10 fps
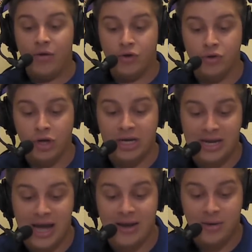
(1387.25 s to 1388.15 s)
you're looking
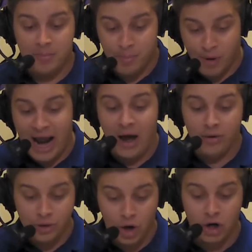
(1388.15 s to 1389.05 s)
at
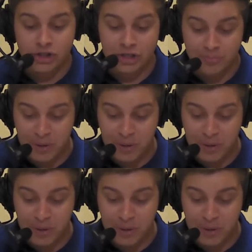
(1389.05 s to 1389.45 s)
Brown, Larson,